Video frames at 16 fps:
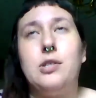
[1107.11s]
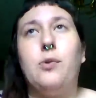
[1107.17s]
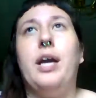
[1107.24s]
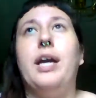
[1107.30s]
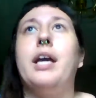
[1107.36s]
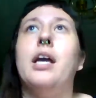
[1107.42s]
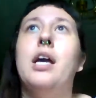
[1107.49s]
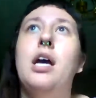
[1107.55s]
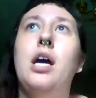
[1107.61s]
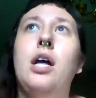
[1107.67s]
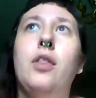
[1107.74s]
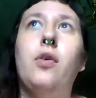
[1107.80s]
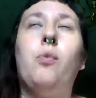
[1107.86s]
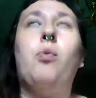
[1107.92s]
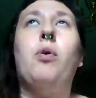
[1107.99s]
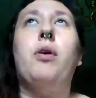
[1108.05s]
So like,
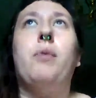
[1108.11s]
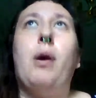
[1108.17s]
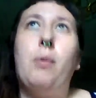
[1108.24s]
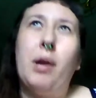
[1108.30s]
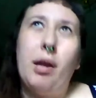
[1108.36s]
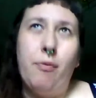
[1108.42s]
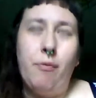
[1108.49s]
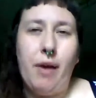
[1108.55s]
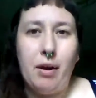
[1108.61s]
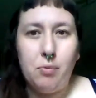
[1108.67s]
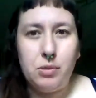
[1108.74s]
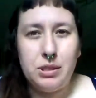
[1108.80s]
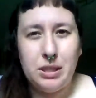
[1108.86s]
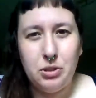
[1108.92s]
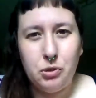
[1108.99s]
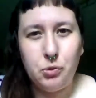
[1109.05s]
what what I
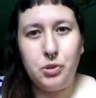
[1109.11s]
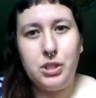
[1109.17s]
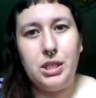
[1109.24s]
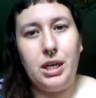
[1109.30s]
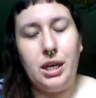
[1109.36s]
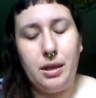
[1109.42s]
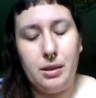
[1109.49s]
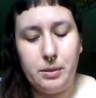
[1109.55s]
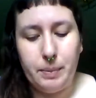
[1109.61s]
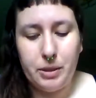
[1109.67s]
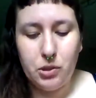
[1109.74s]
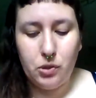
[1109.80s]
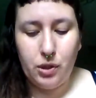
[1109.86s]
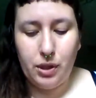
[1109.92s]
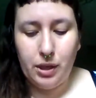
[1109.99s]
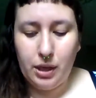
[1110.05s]
found was interesting,
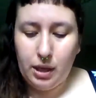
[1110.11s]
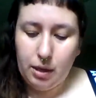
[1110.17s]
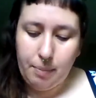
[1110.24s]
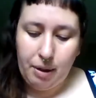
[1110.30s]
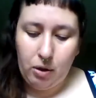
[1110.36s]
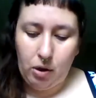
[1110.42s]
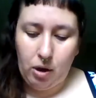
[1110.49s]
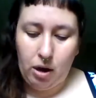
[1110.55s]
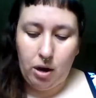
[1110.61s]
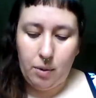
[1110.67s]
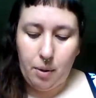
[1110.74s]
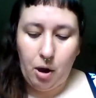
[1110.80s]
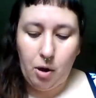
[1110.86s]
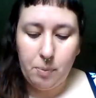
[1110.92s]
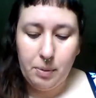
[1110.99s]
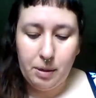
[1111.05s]
especially thinking about
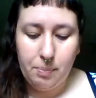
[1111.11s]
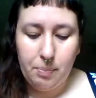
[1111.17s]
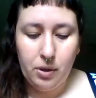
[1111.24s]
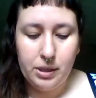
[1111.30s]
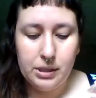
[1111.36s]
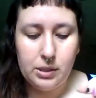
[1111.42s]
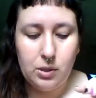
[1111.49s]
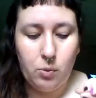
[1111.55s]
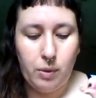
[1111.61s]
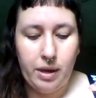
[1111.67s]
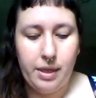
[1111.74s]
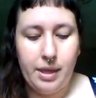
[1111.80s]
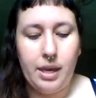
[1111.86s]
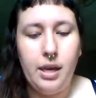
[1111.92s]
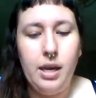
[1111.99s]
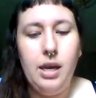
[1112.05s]
our our people, is the way
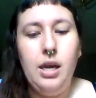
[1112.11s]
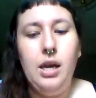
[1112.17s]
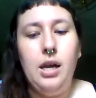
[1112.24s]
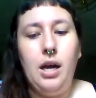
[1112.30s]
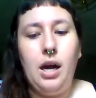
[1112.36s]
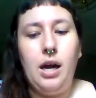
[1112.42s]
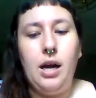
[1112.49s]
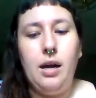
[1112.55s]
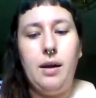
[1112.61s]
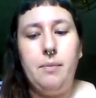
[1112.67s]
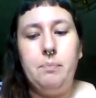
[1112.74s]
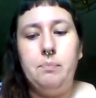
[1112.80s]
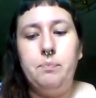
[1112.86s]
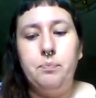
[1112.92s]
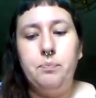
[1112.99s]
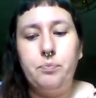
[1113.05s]
that
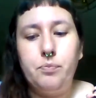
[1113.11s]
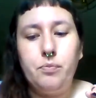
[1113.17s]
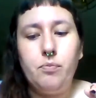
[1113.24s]
um,